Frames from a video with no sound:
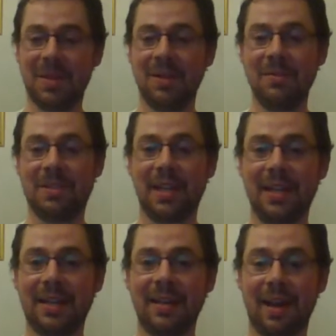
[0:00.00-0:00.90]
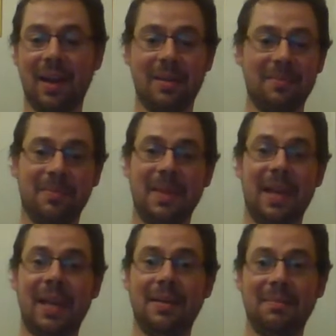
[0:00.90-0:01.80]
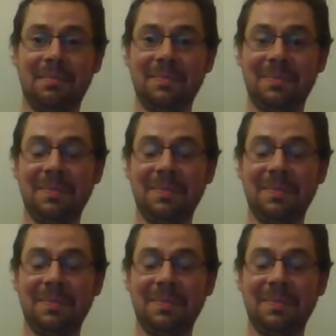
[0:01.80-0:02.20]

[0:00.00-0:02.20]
Lucy, Ian.